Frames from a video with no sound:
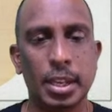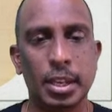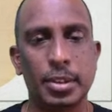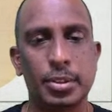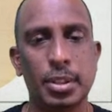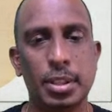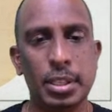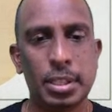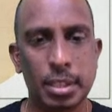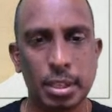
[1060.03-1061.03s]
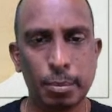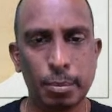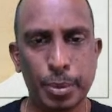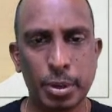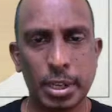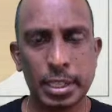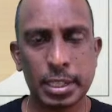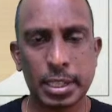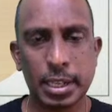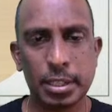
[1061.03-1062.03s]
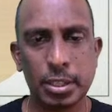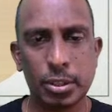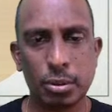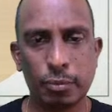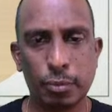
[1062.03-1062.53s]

so this impurities consist of